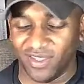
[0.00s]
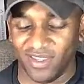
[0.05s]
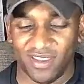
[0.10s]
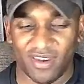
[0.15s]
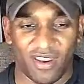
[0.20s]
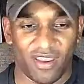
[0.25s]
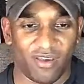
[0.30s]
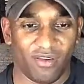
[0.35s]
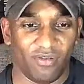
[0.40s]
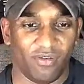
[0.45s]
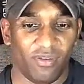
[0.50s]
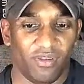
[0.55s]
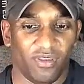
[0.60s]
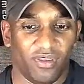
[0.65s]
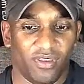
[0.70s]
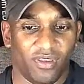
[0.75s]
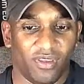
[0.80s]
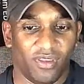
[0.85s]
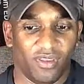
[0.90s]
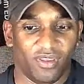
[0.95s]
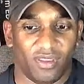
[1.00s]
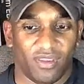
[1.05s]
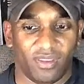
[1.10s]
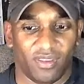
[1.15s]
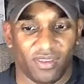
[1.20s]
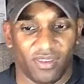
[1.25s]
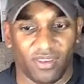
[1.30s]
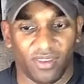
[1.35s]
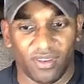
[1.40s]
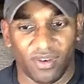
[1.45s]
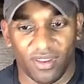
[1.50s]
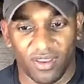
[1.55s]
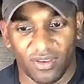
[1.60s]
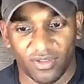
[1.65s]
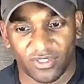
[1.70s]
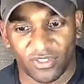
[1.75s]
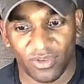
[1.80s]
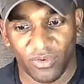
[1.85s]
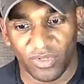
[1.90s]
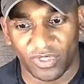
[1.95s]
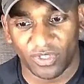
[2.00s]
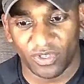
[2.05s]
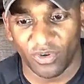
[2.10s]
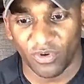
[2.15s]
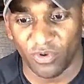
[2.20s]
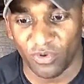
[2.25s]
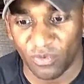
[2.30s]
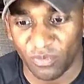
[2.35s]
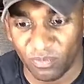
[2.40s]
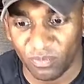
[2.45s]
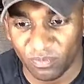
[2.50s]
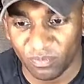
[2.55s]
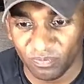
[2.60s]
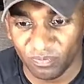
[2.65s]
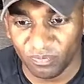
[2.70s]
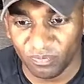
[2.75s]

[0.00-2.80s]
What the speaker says: You know. So it's cool.